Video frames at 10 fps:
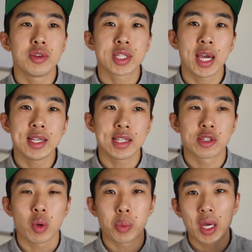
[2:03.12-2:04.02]
use case is
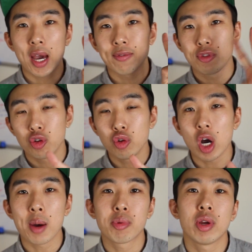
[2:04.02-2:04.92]
when we have two
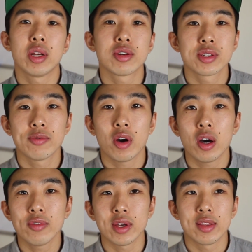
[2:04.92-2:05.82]
operators
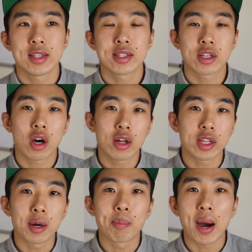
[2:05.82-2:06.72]
involved, and this is
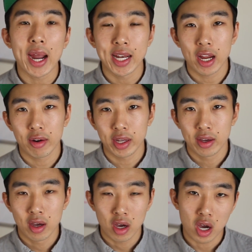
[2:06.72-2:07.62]
called a binary
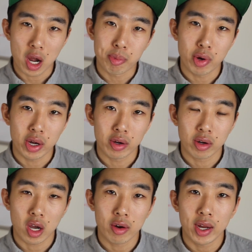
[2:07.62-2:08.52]
operator.
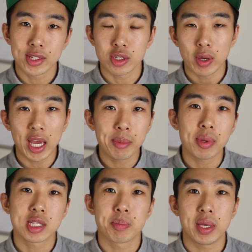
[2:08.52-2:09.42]
All right, so A
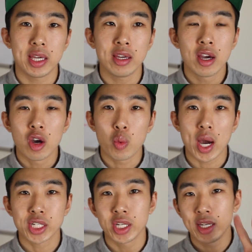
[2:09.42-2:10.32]
plus B, we
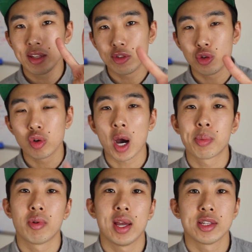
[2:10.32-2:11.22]
actually need two
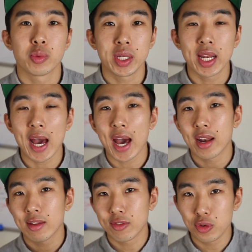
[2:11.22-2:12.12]
operands. We need to
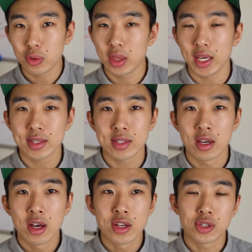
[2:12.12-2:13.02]
add two things,
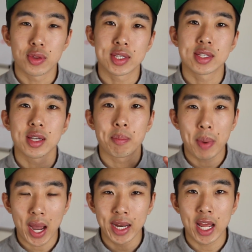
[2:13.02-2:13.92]
so this is a
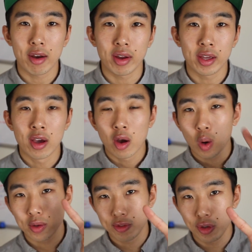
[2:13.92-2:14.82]
binary
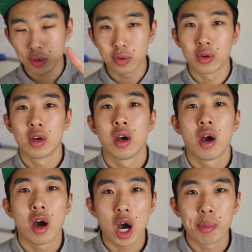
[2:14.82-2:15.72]
or two
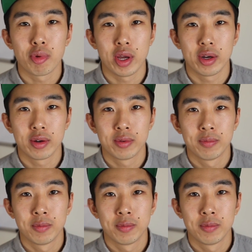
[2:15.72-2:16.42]
operator.